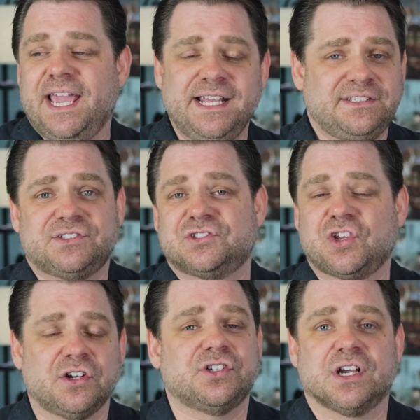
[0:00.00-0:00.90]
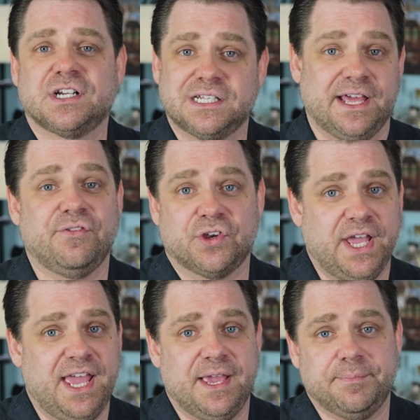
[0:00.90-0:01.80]
It's such a clever
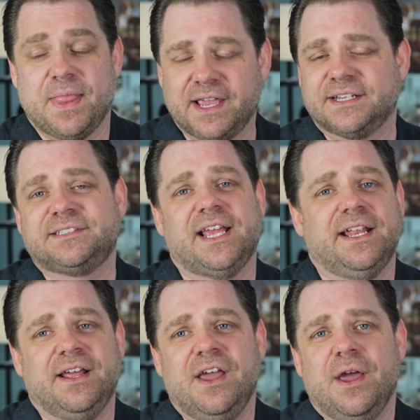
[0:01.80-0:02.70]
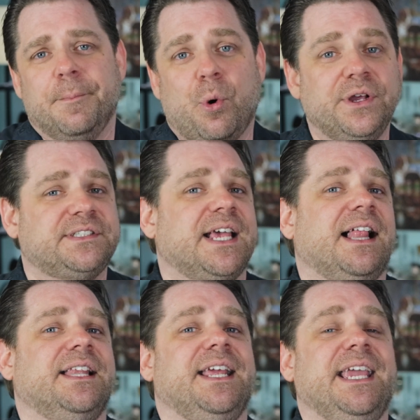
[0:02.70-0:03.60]
game. Like I said, Point
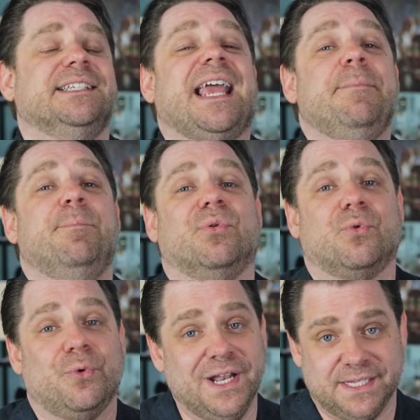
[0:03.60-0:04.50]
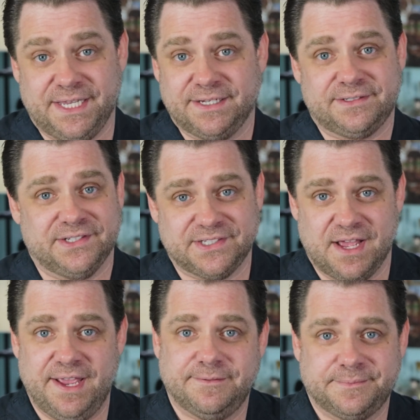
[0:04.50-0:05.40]
Salad is a brilliant
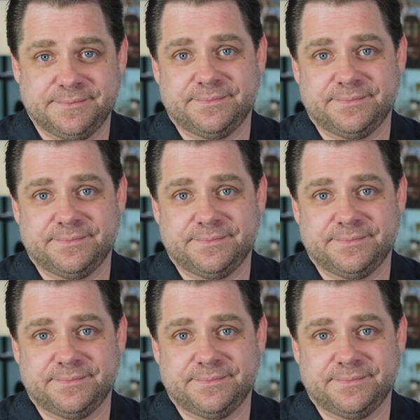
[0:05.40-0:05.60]
design.